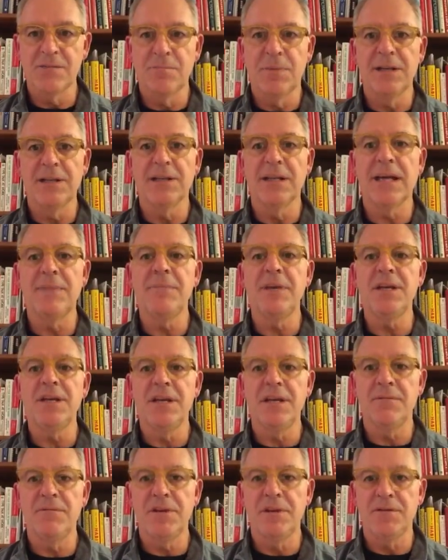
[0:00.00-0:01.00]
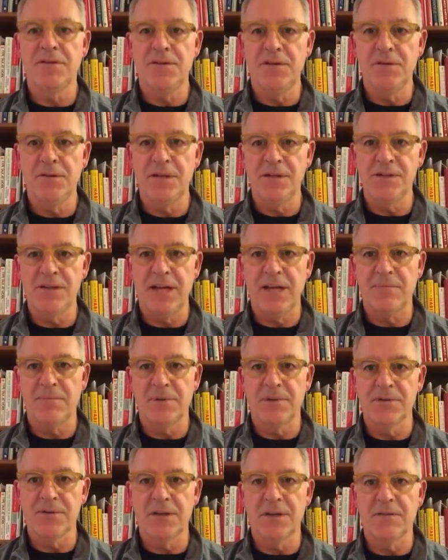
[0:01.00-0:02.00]
But let me give you a few
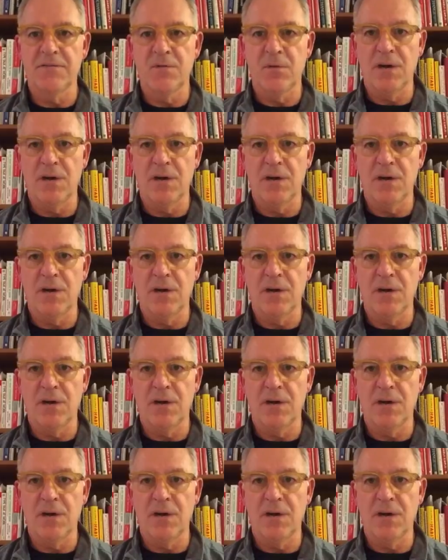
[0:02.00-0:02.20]
examples of